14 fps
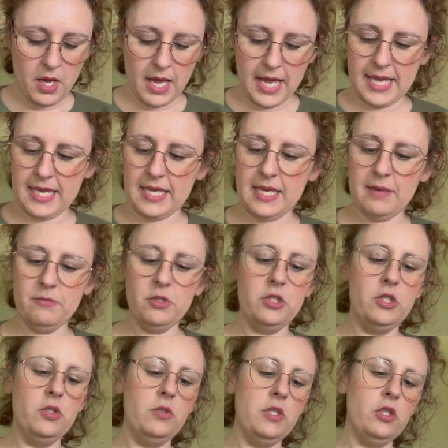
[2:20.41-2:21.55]
I am just
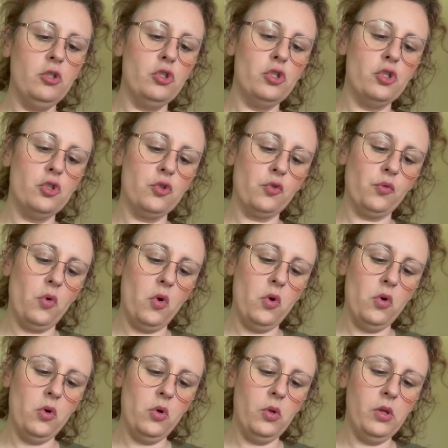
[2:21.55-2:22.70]
using
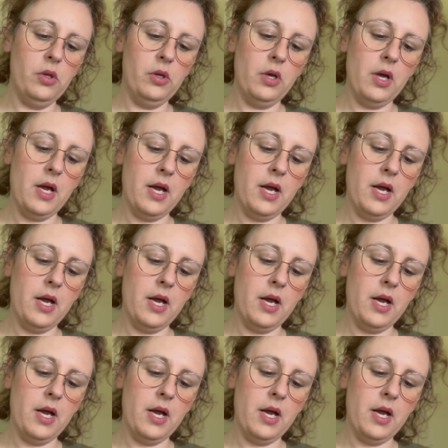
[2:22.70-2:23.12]
Stroll